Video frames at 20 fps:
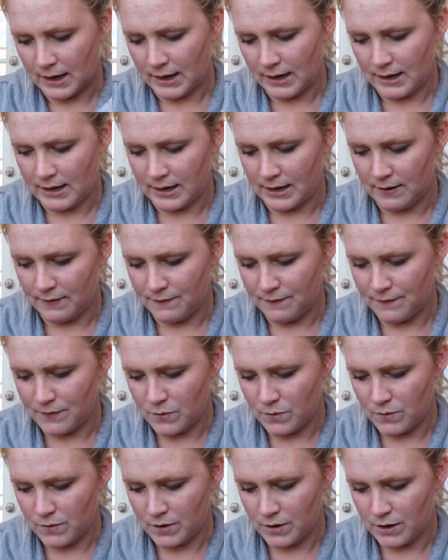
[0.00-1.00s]
I got it
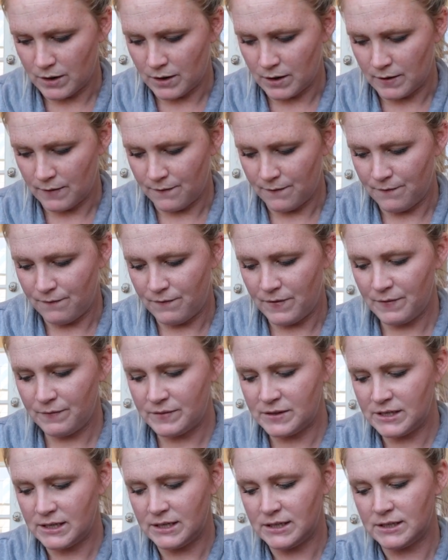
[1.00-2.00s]
for
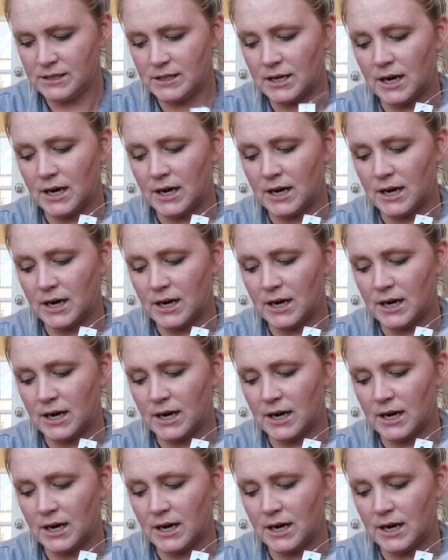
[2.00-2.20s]
$15.